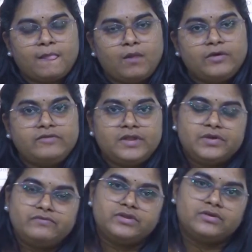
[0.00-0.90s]
or
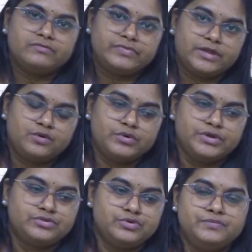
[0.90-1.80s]
whenever they are going
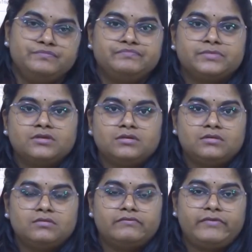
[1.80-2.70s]
through
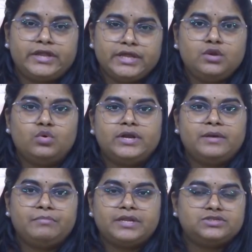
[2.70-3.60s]
very low
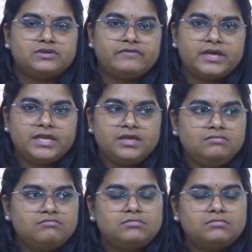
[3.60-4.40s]
temperature, very